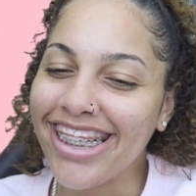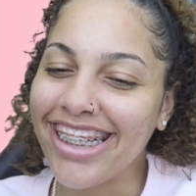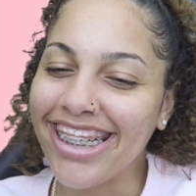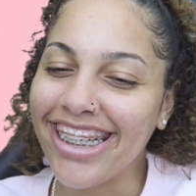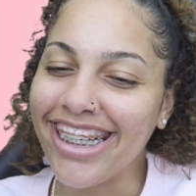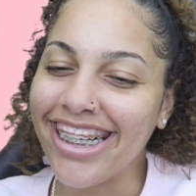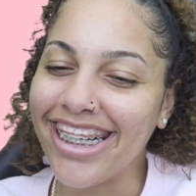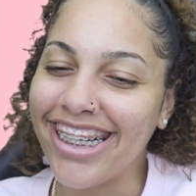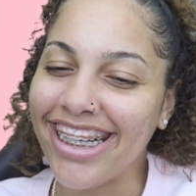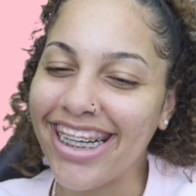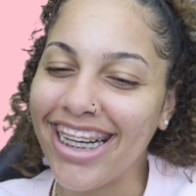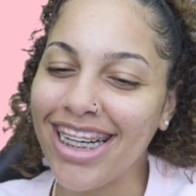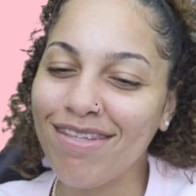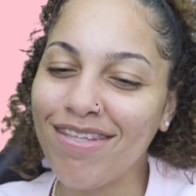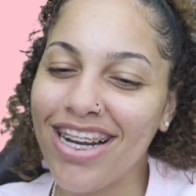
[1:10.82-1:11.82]

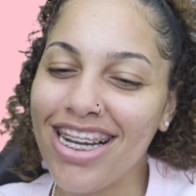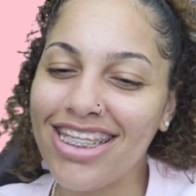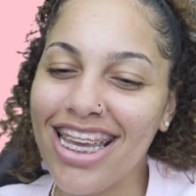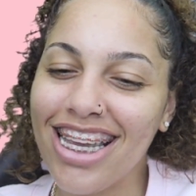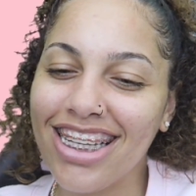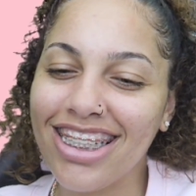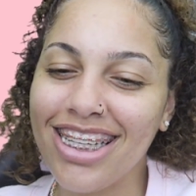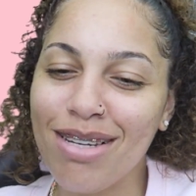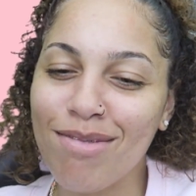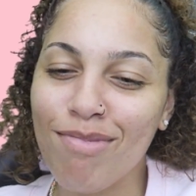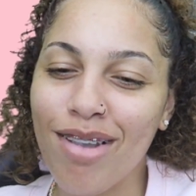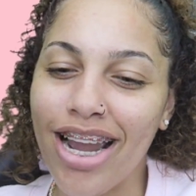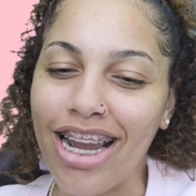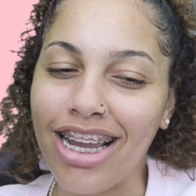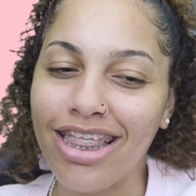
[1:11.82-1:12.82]
Everybody take a deep
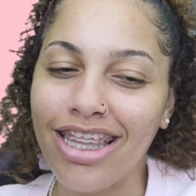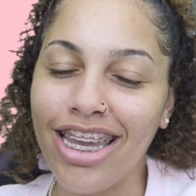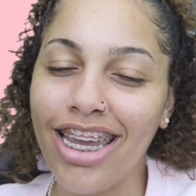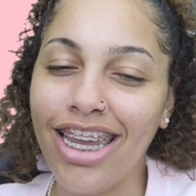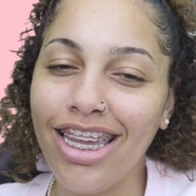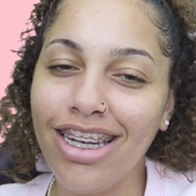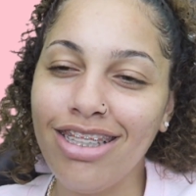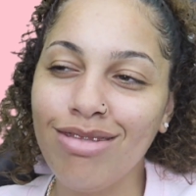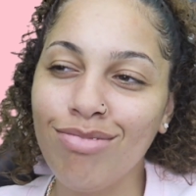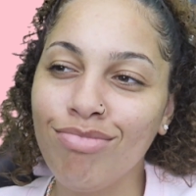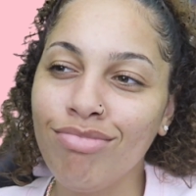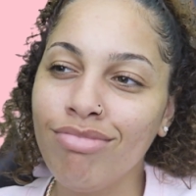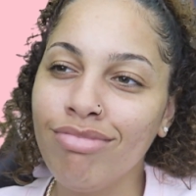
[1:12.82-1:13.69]
breath in,